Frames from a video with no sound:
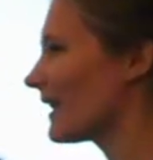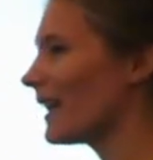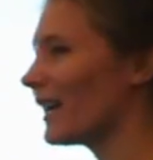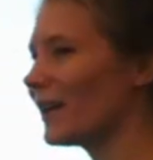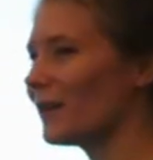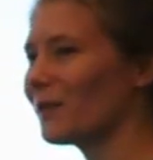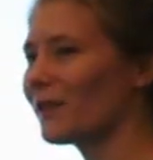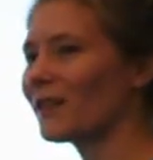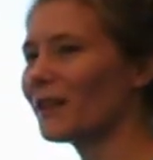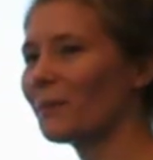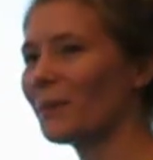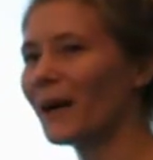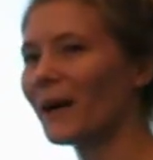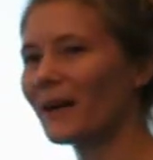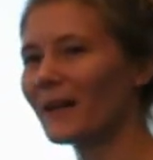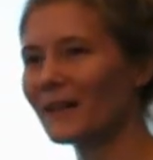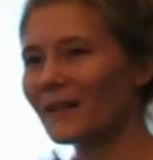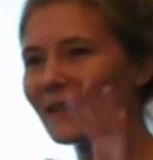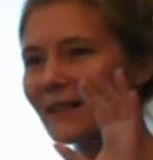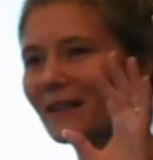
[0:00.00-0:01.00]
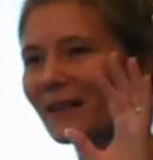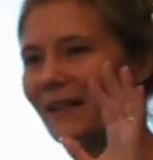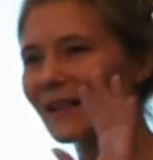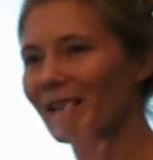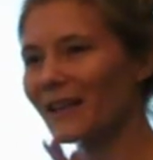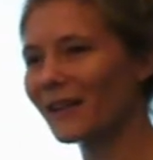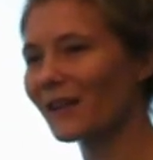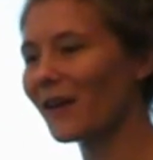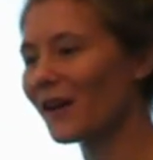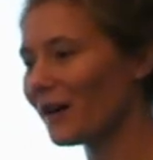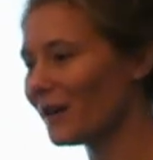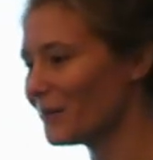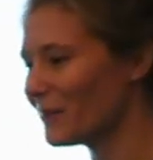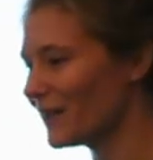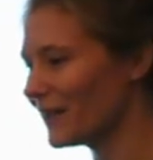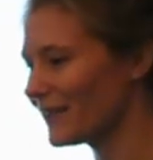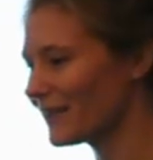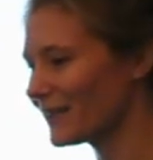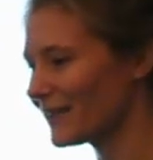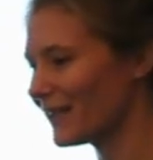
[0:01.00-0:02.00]
line with the parlor, and it all
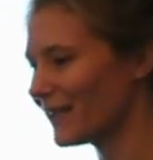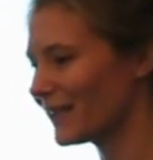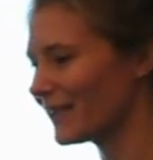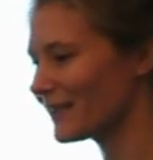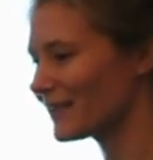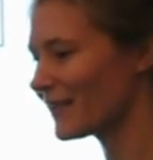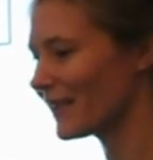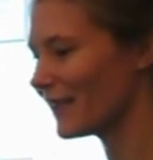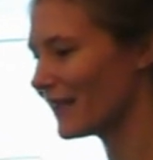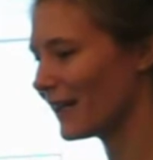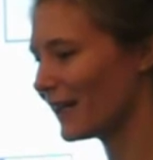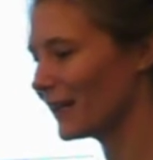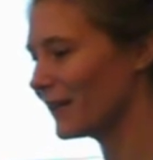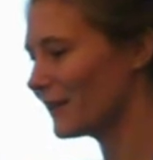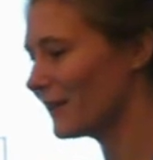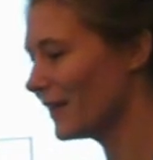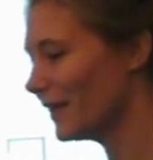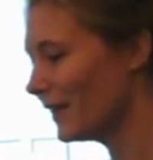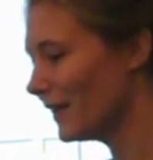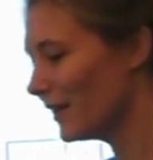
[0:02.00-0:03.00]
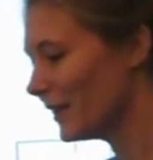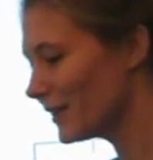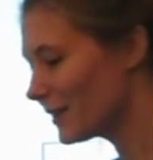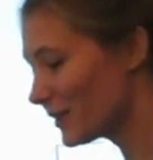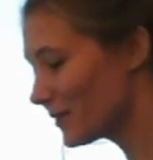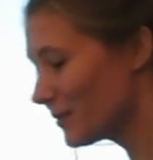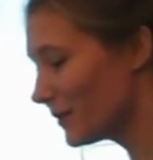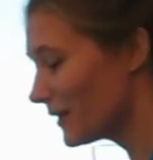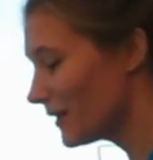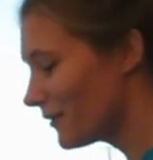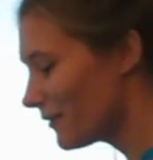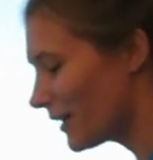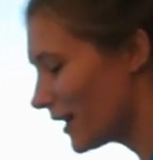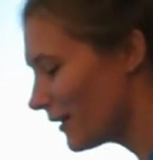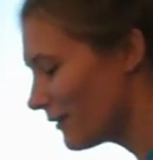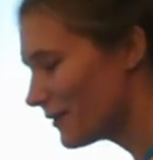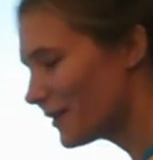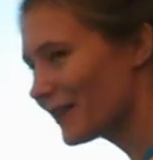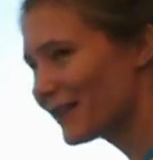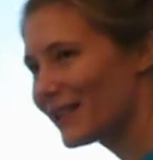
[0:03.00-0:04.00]
makes sense. And I just would have
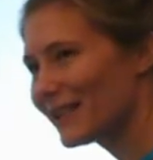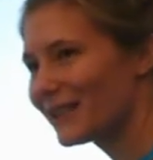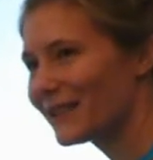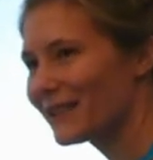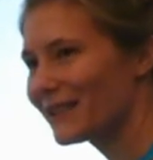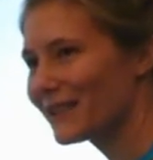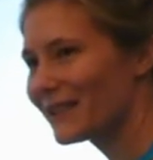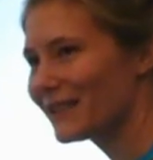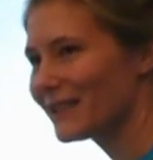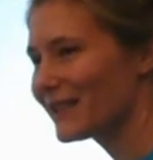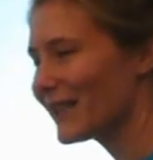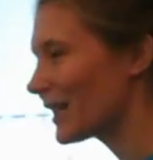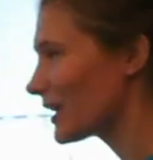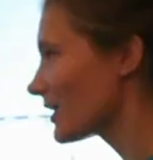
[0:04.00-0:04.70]
loved if this is